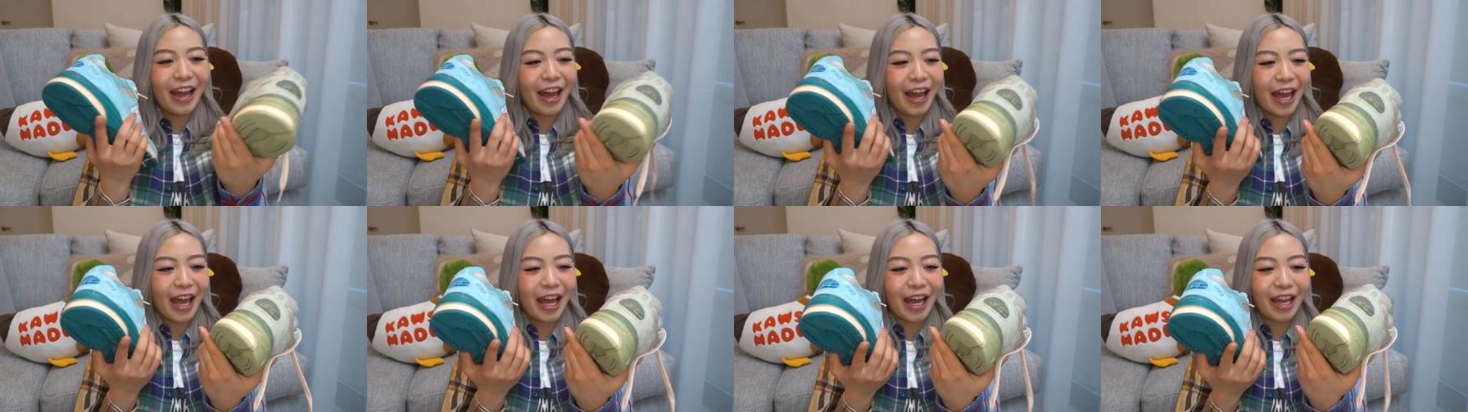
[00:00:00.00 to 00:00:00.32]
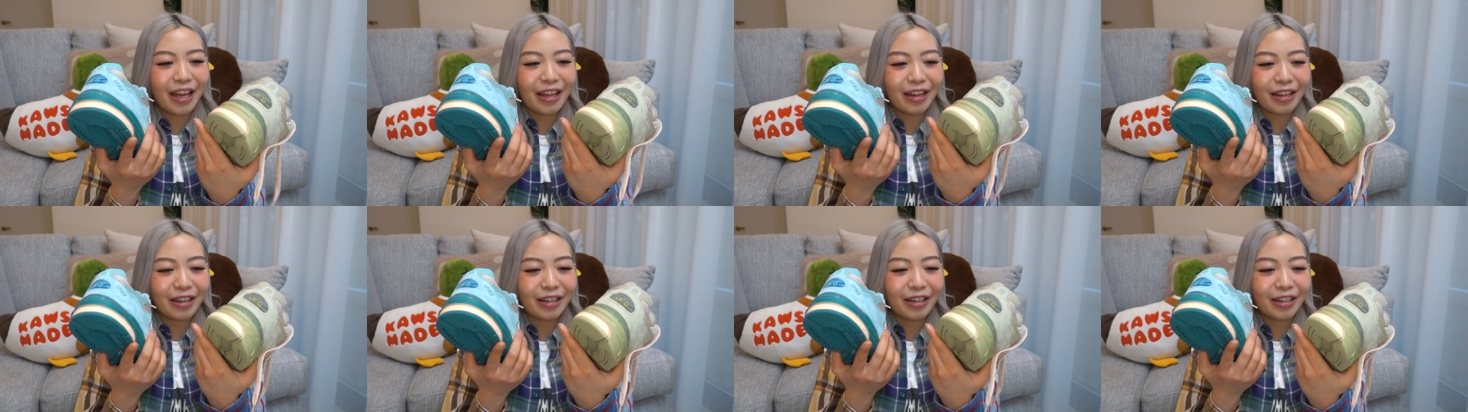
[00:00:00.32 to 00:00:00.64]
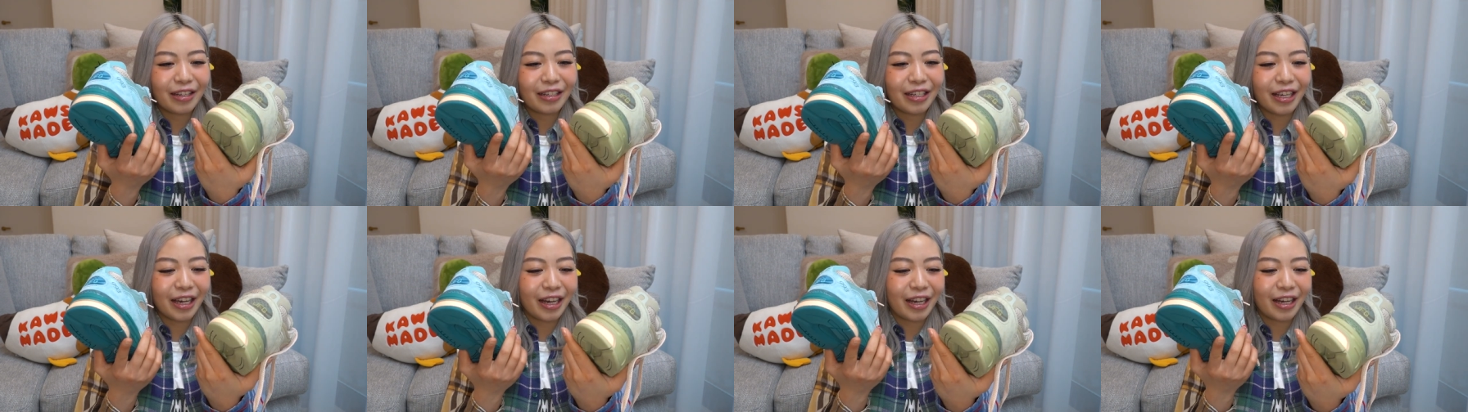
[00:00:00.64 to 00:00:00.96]

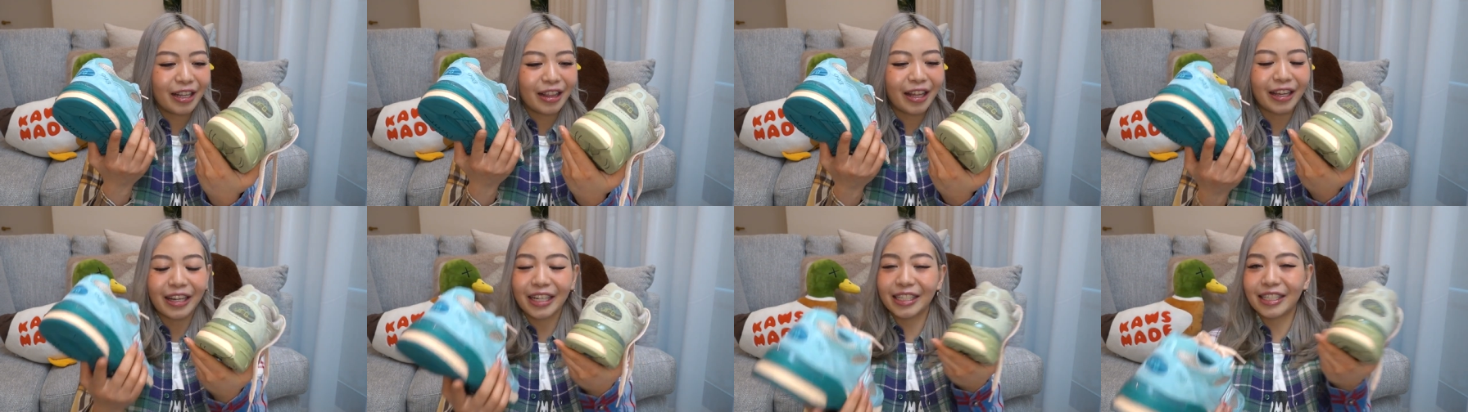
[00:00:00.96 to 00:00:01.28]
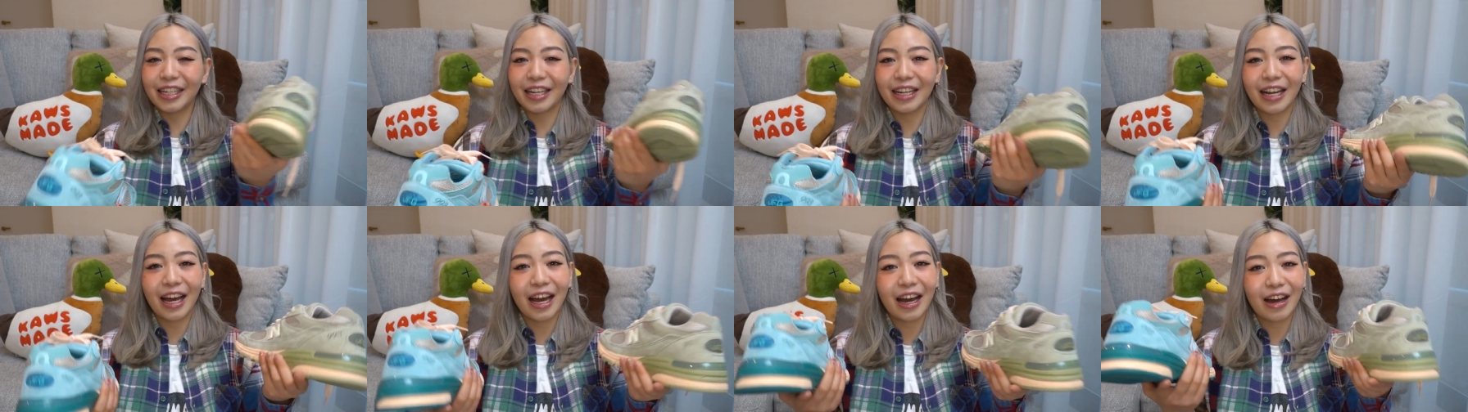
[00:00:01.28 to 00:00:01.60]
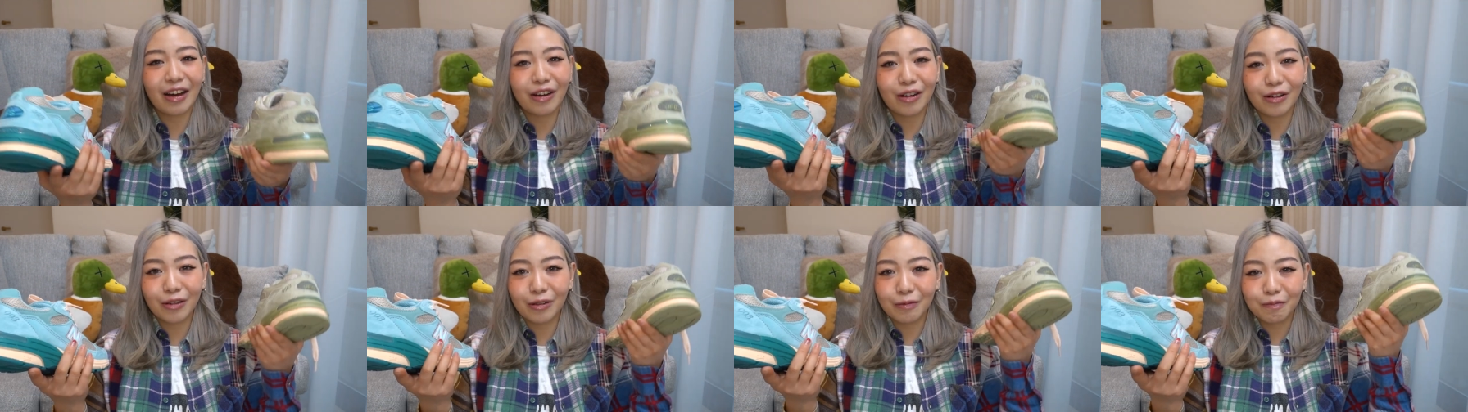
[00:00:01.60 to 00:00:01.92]
And yeah, like I said,
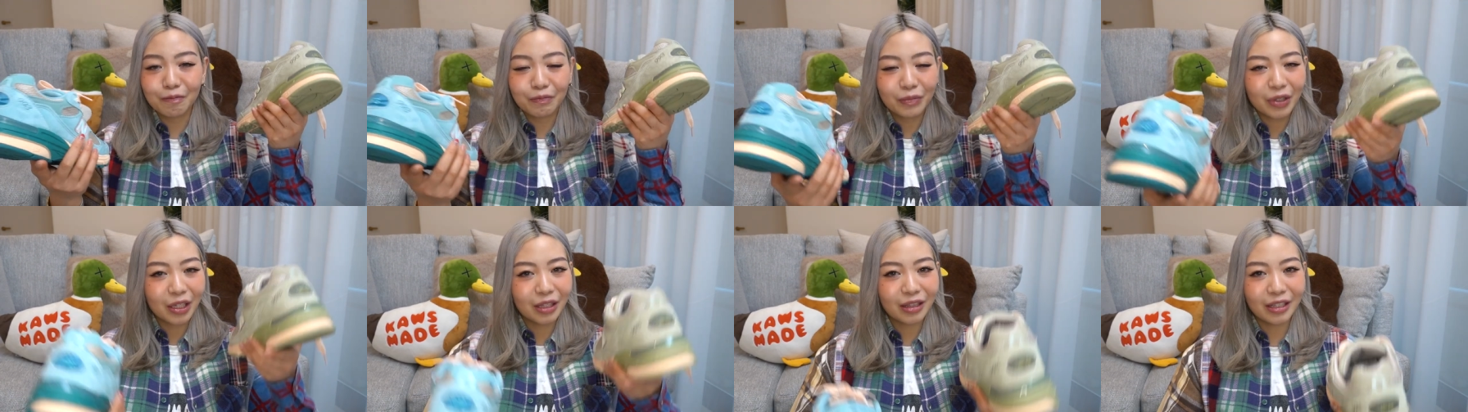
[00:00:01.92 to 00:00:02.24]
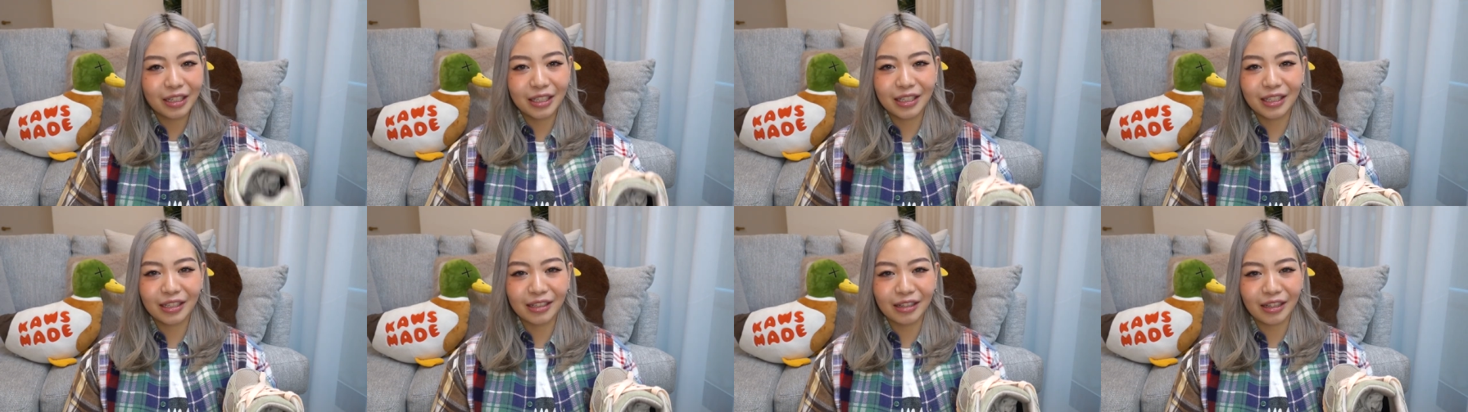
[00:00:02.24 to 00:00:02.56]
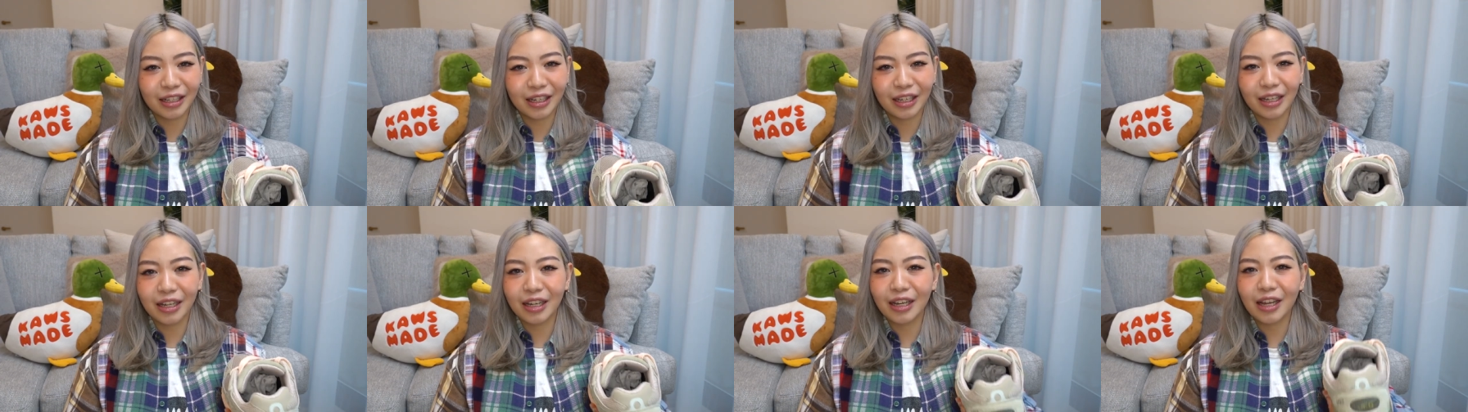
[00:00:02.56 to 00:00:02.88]
I'll lesson
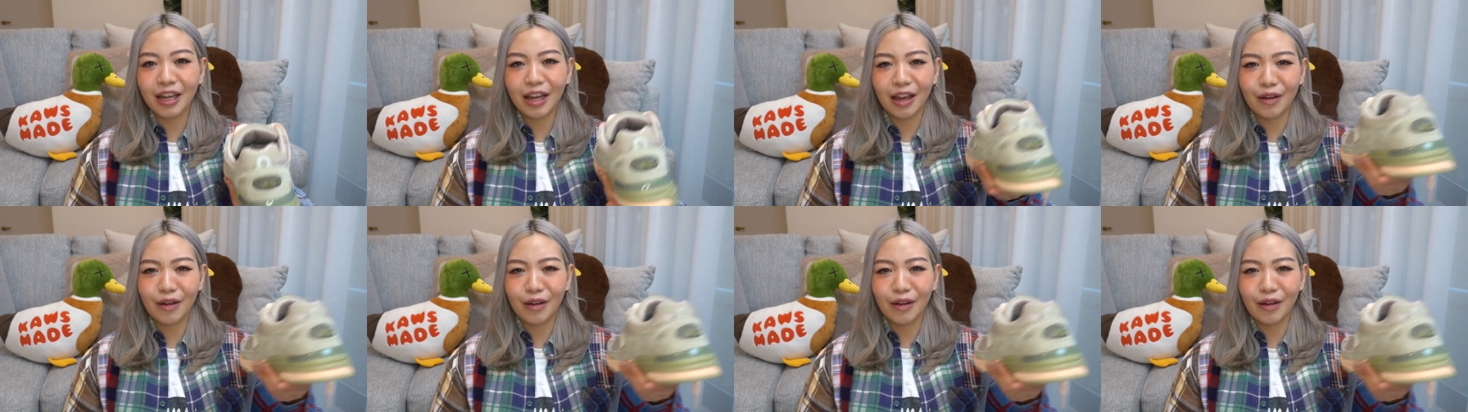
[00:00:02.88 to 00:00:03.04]
link,